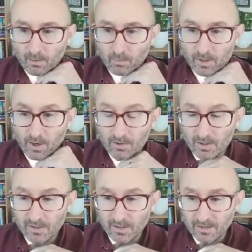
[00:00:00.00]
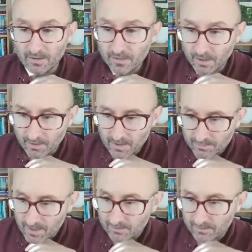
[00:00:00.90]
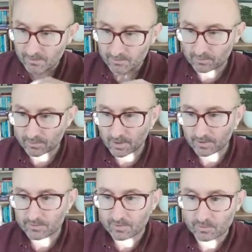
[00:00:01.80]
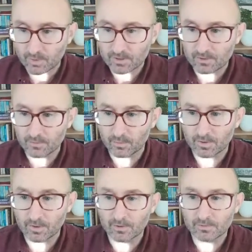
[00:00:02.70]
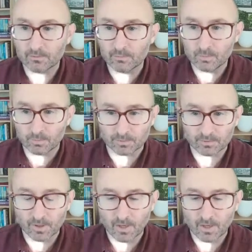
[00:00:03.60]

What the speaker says: We currently, in theory, have access to over 124,000 pupils,